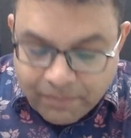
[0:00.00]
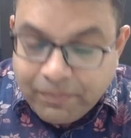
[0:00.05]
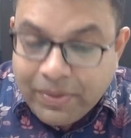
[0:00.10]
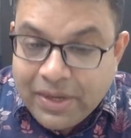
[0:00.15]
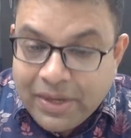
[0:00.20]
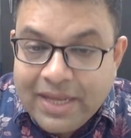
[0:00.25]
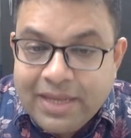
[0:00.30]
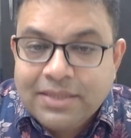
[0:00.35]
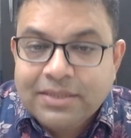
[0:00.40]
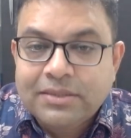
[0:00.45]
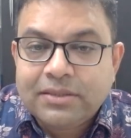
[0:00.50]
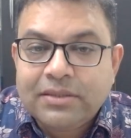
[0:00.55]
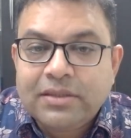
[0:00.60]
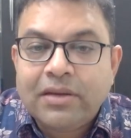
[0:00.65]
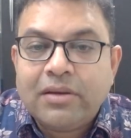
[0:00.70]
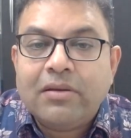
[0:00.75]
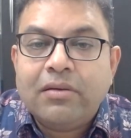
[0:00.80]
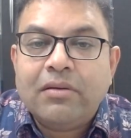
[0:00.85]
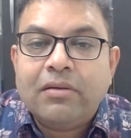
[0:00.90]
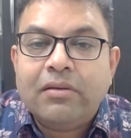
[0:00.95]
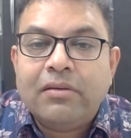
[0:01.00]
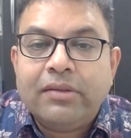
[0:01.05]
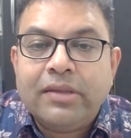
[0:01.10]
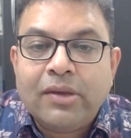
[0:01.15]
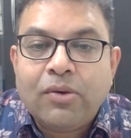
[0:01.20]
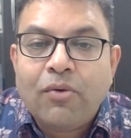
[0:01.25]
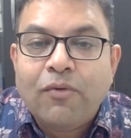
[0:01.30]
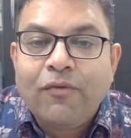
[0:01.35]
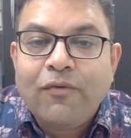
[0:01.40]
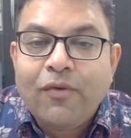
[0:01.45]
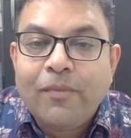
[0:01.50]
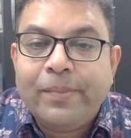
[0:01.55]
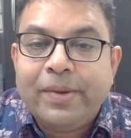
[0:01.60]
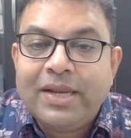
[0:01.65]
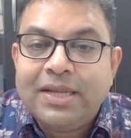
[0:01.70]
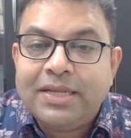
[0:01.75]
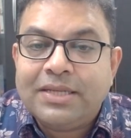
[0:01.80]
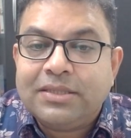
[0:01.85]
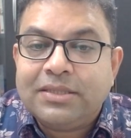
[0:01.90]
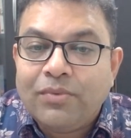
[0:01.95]
praise, they go for
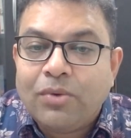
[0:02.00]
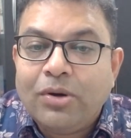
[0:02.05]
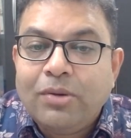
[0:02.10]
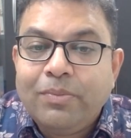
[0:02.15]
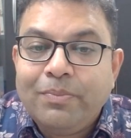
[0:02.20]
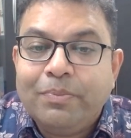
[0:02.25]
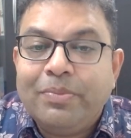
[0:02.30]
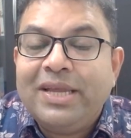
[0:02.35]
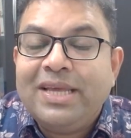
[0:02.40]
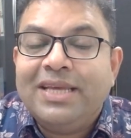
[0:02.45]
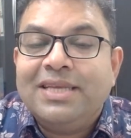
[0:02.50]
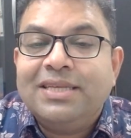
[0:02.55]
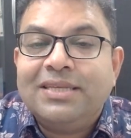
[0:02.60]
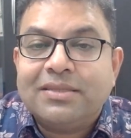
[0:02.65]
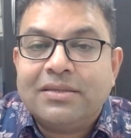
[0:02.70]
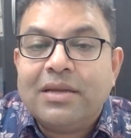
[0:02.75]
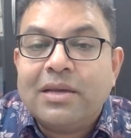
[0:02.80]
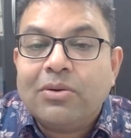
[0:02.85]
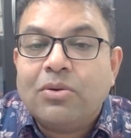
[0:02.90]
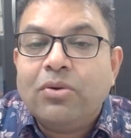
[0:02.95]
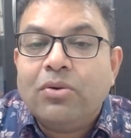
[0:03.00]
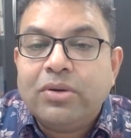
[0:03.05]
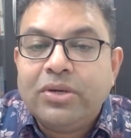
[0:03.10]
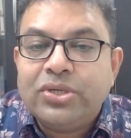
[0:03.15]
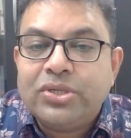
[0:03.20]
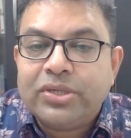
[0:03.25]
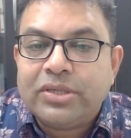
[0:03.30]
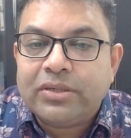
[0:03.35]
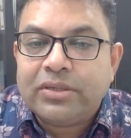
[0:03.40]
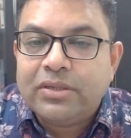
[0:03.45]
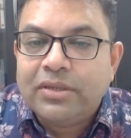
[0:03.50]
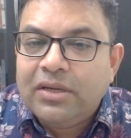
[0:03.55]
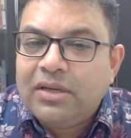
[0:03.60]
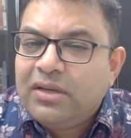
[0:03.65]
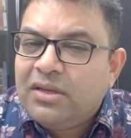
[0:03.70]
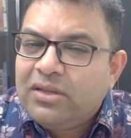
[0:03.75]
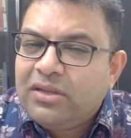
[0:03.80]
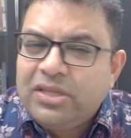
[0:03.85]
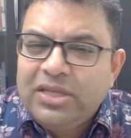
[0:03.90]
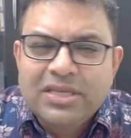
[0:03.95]
praise, they want praise, recognition.
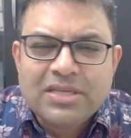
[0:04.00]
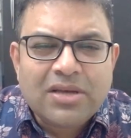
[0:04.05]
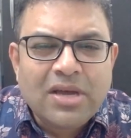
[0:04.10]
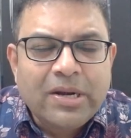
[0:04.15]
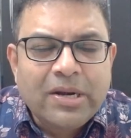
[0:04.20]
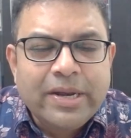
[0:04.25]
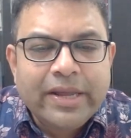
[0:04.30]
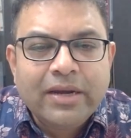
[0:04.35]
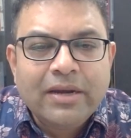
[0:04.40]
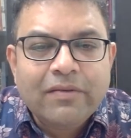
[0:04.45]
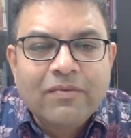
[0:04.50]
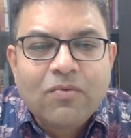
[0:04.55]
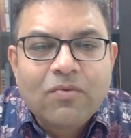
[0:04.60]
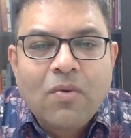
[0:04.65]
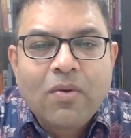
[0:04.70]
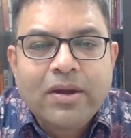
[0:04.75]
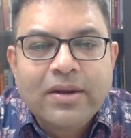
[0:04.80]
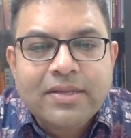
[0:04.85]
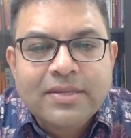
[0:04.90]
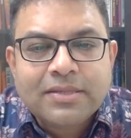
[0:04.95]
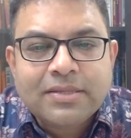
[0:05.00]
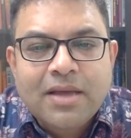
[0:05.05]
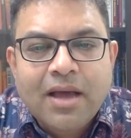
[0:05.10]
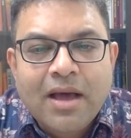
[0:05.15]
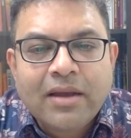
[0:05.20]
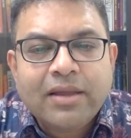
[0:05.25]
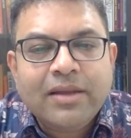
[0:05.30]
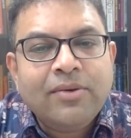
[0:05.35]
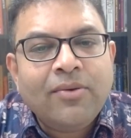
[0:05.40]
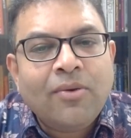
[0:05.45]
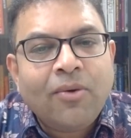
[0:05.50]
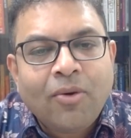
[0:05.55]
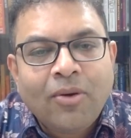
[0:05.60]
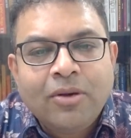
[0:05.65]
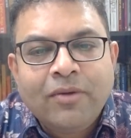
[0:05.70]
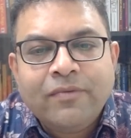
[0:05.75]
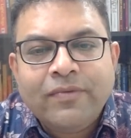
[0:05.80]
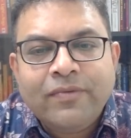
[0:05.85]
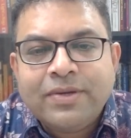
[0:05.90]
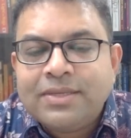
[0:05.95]
These are negative qualities are in
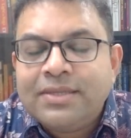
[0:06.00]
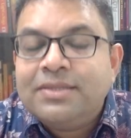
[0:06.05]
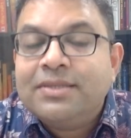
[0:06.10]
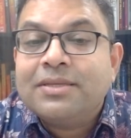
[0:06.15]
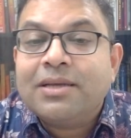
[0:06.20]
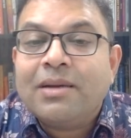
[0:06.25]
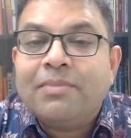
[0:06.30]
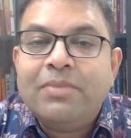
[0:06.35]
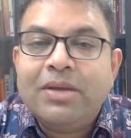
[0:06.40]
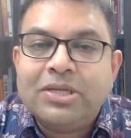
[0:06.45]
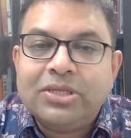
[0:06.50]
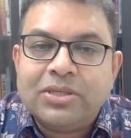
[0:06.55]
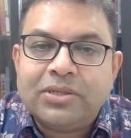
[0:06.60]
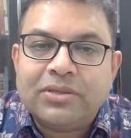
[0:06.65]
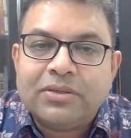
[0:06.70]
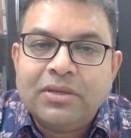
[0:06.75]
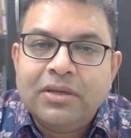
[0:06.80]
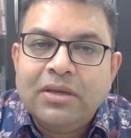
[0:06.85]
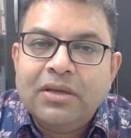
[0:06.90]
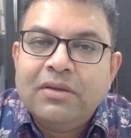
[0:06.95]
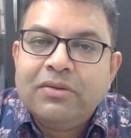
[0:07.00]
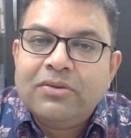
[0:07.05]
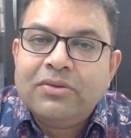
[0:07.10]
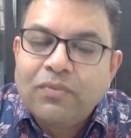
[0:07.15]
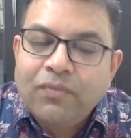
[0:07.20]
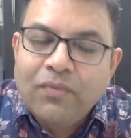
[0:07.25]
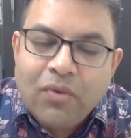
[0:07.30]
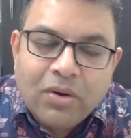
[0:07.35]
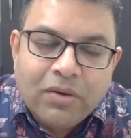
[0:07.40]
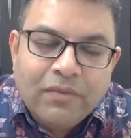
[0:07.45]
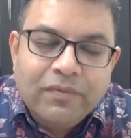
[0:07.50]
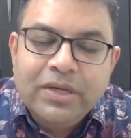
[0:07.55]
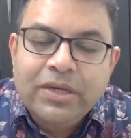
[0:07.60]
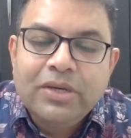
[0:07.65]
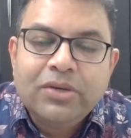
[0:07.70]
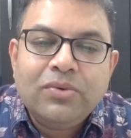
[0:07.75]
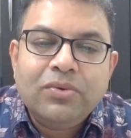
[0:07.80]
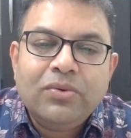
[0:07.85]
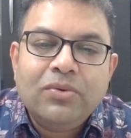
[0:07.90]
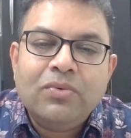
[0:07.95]
all of us in some measure. So what we
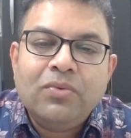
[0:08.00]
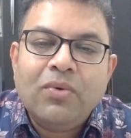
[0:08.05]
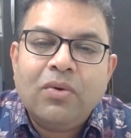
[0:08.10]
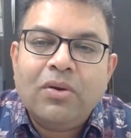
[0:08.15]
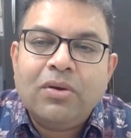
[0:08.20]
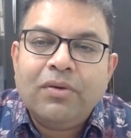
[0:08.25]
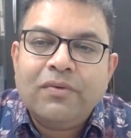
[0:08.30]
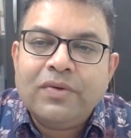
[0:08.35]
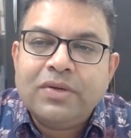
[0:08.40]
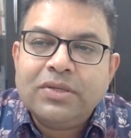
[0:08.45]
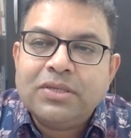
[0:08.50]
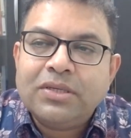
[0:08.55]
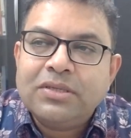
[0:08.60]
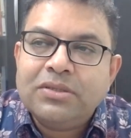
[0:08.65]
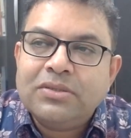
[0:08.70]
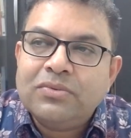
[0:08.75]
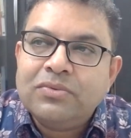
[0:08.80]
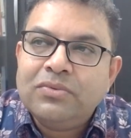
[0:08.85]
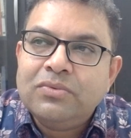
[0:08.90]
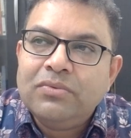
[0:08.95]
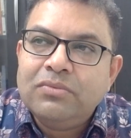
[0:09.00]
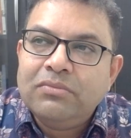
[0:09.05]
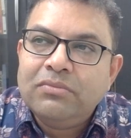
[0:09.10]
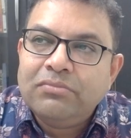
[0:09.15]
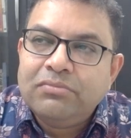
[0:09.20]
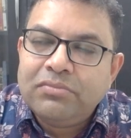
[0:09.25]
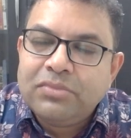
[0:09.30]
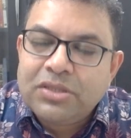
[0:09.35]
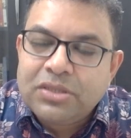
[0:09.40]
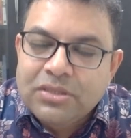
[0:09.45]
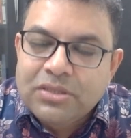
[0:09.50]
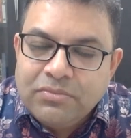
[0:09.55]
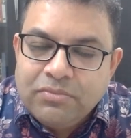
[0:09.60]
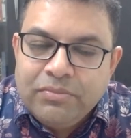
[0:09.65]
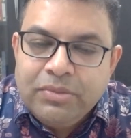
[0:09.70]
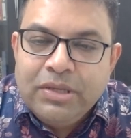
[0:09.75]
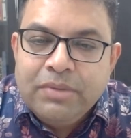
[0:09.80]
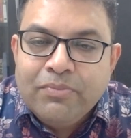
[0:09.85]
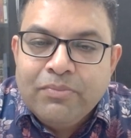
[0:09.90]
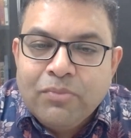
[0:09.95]
need to do, all of us, is to
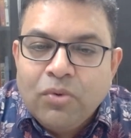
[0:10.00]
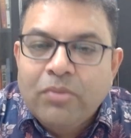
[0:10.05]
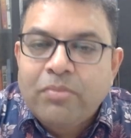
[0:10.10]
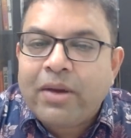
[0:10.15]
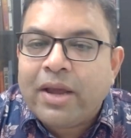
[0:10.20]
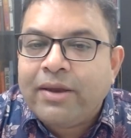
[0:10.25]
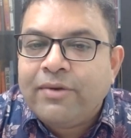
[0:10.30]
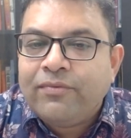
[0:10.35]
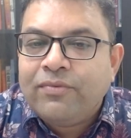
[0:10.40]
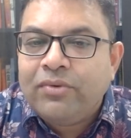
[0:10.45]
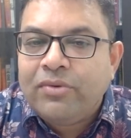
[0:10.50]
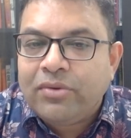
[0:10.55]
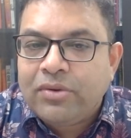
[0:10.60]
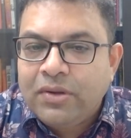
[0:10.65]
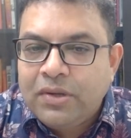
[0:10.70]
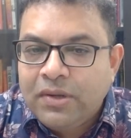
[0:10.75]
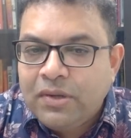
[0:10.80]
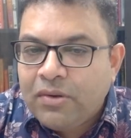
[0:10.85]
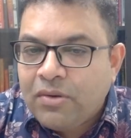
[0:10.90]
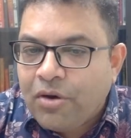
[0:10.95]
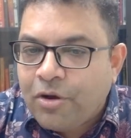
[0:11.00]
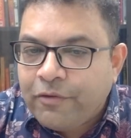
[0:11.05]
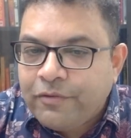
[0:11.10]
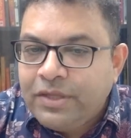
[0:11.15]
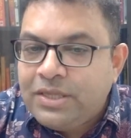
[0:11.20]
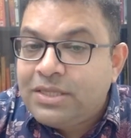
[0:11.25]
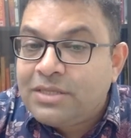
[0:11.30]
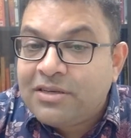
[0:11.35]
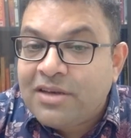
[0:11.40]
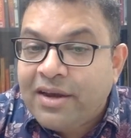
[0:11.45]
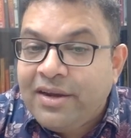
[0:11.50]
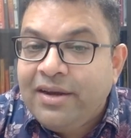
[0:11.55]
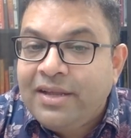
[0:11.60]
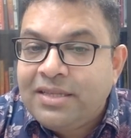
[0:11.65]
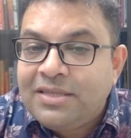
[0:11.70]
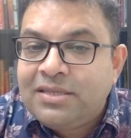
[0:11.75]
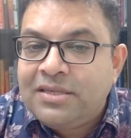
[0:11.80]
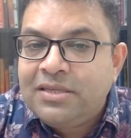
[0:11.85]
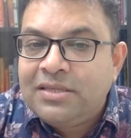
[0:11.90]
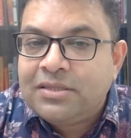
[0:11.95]
just be more mindful of these
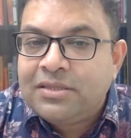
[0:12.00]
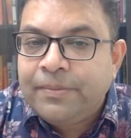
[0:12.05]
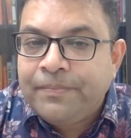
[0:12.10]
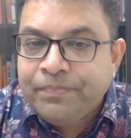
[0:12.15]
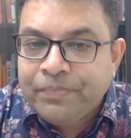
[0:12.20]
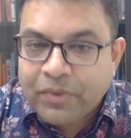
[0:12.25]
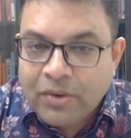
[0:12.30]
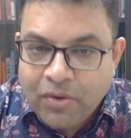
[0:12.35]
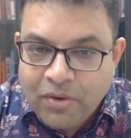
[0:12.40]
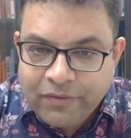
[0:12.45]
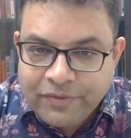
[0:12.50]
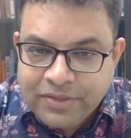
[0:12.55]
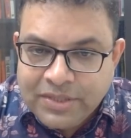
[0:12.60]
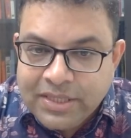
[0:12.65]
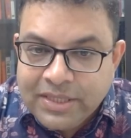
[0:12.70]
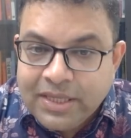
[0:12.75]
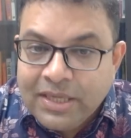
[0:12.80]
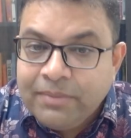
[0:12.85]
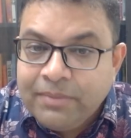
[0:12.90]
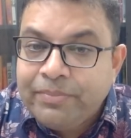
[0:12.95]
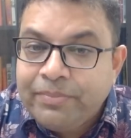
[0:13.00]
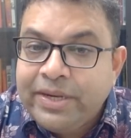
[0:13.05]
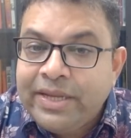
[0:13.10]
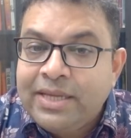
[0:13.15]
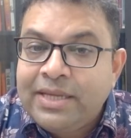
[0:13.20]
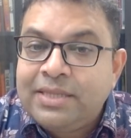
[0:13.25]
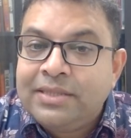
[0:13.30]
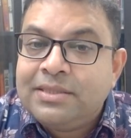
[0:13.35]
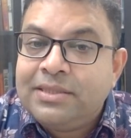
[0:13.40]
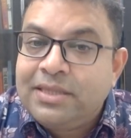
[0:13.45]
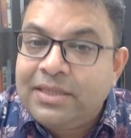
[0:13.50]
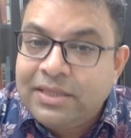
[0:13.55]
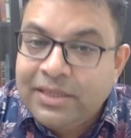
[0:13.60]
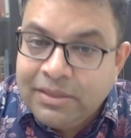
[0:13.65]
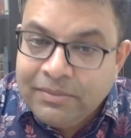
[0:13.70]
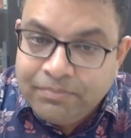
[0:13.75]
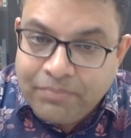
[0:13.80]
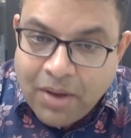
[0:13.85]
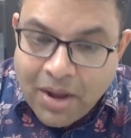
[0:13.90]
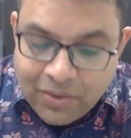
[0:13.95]
tendencies of seeking praise,
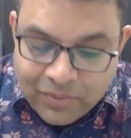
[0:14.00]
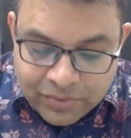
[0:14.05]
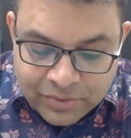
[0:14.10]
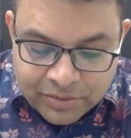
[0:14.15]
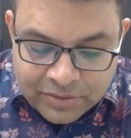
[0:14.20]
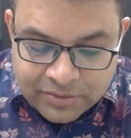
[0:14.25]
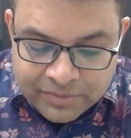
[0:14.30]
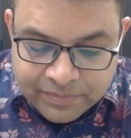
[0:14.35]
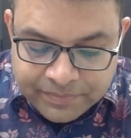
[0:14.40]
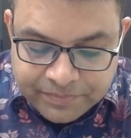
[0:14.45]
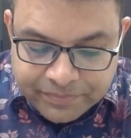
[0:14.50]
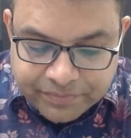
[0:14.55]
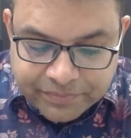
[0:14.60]
seeking power,